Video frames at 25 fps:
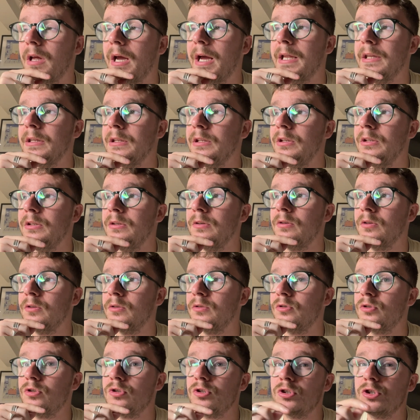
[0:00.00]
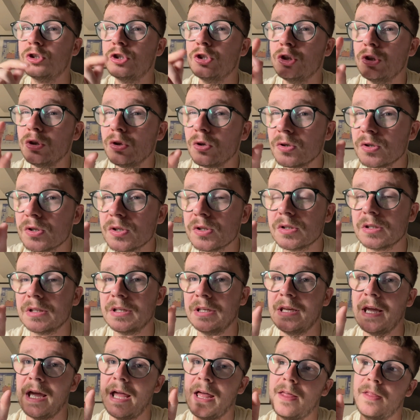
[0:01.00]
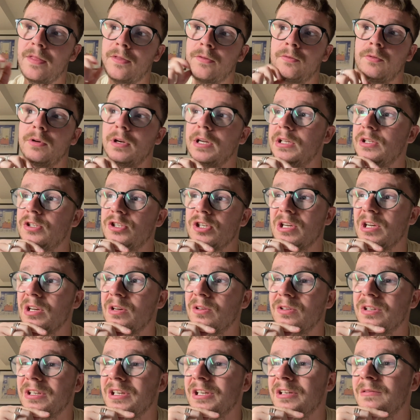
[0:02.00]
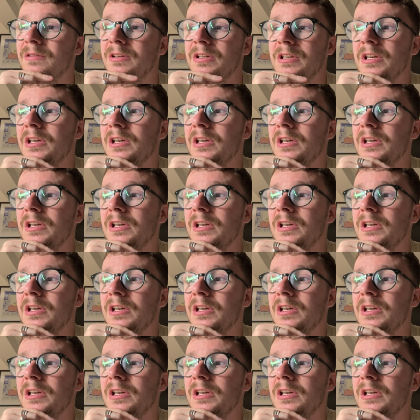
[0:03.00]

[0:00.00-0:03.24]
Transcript: and you could just get 3G on it.